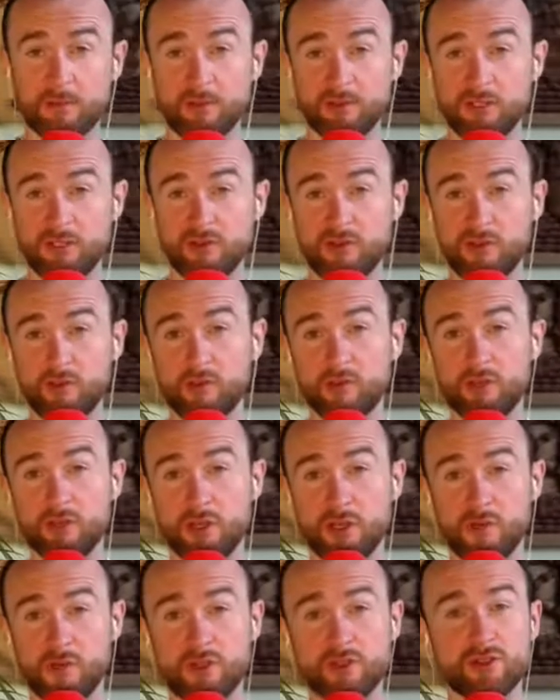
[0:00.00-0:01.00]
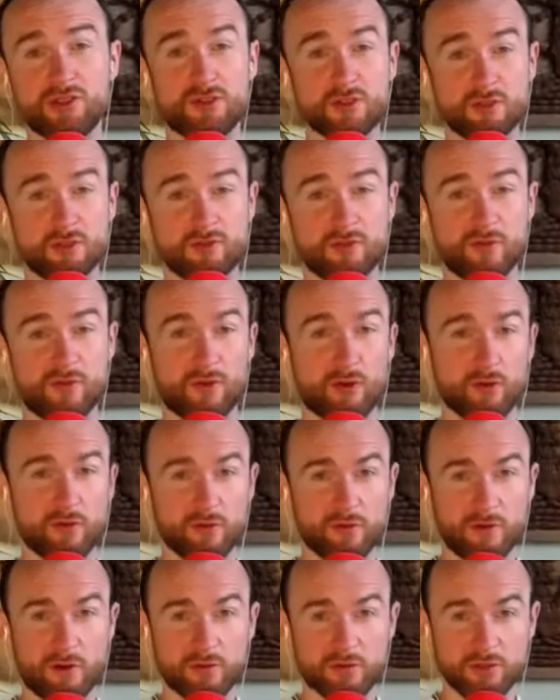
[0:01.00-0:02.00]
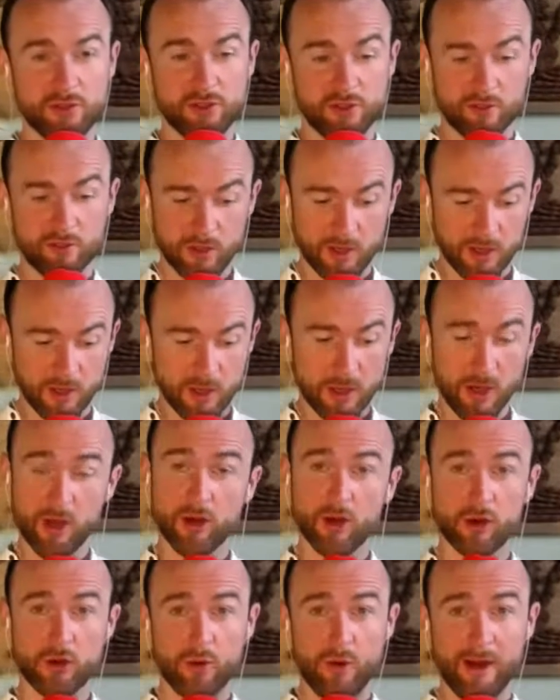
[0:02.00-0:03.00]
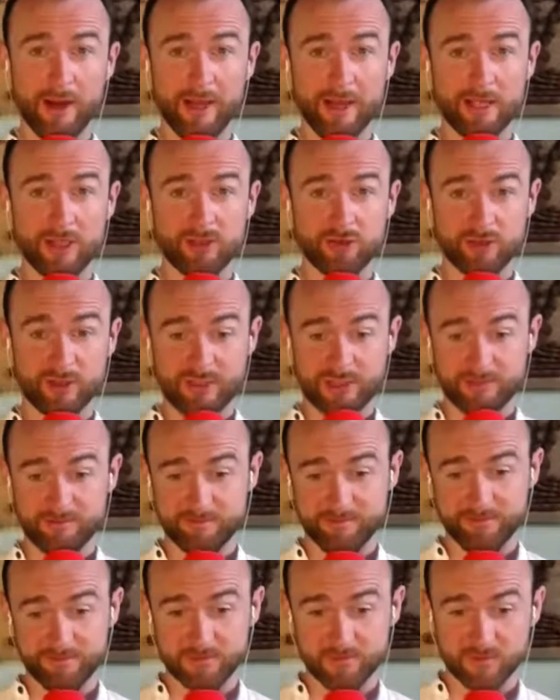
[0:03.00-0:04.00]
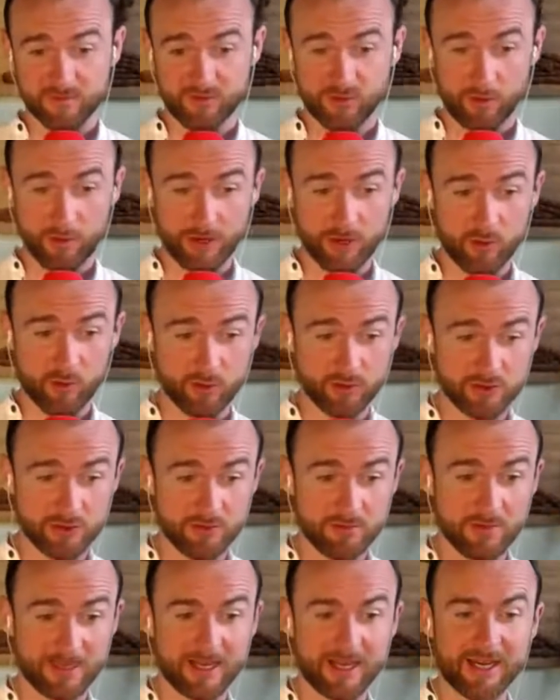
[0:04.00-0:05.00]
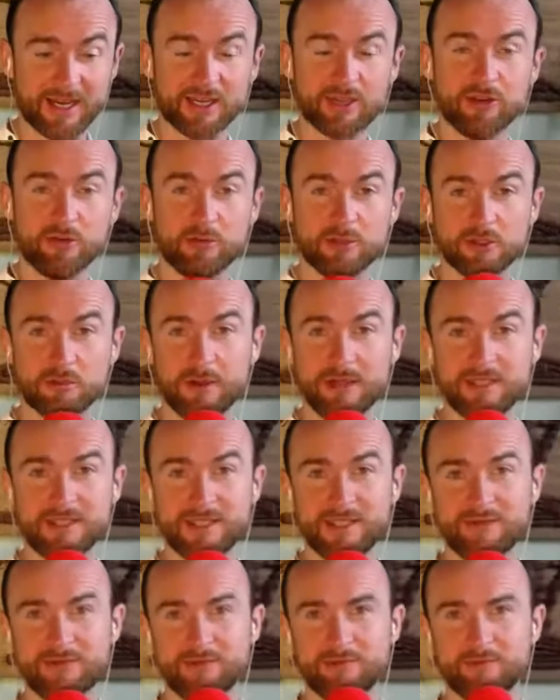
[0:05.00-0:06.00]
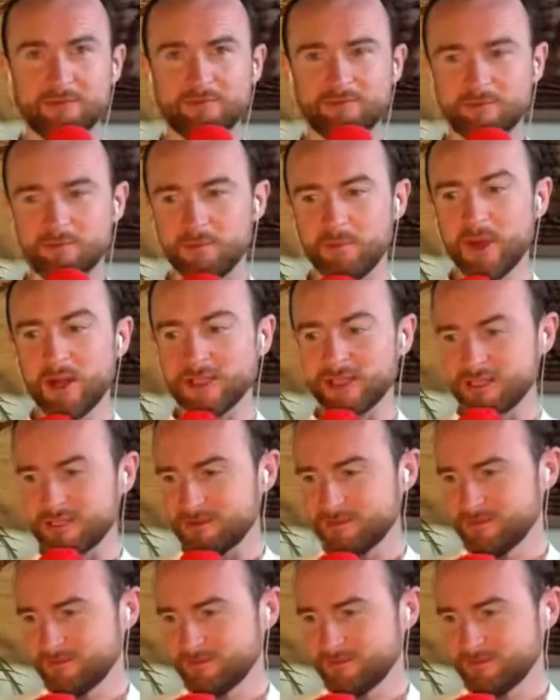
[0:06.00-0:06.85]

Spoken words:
point of view, but the universe does revolve around you quite literally from a quantum mechanical perspective. But